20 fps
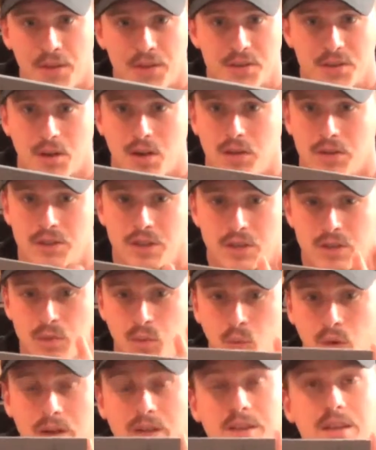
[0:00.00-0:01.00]
This is all just
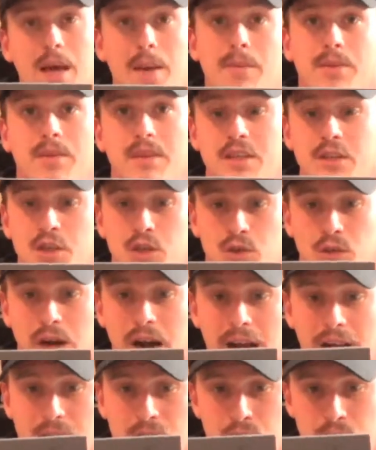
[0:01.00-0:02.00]
one depth in each
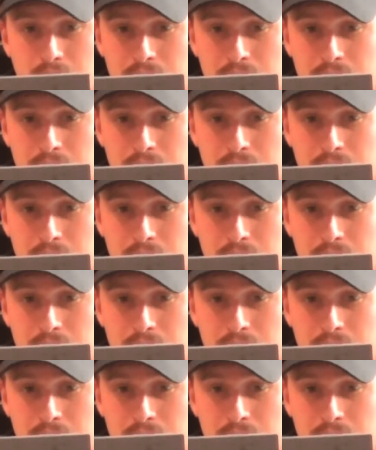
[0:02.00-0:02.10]
crack, so